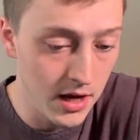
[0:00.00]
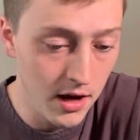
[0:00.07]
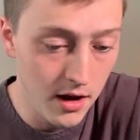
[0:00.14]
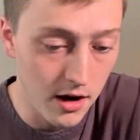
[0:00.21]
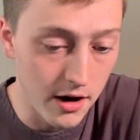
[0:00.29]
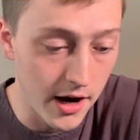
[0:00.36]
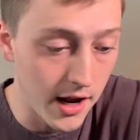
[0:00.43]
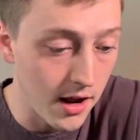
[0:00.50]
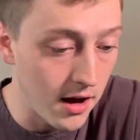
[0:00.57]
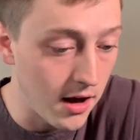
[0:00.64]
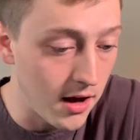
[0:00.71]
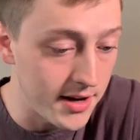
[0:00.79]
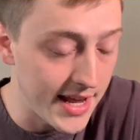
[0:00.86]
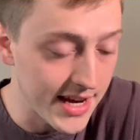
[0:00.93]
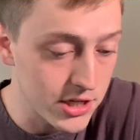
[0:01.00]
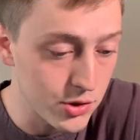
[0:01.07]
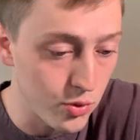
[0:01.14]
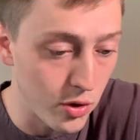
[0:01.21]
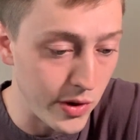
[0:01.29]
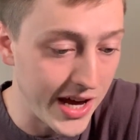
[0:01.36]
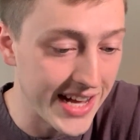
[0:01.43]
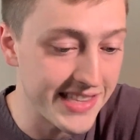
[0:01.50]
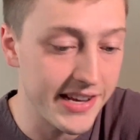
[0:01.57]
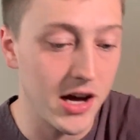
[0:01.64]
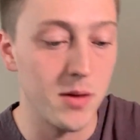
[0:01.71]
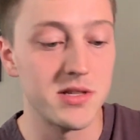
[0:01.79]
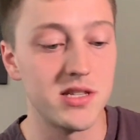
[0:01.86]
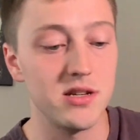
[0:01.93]
All right, next one. We got
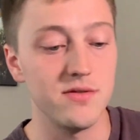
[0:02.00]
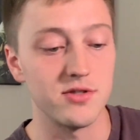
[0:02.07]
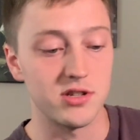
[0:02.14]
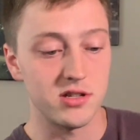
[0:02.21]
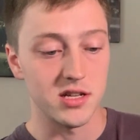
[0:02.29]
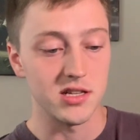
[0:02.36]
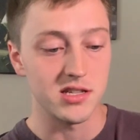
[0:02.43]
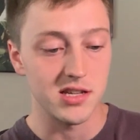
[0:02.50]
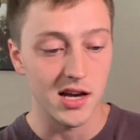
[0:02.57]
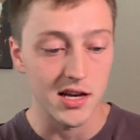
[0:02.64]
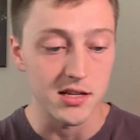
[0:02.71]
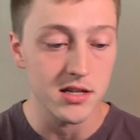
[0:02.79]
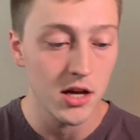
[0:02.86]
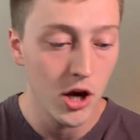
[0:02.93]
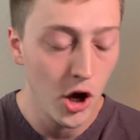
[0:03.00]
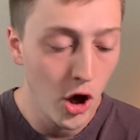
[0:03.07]
Tom Silverstein says,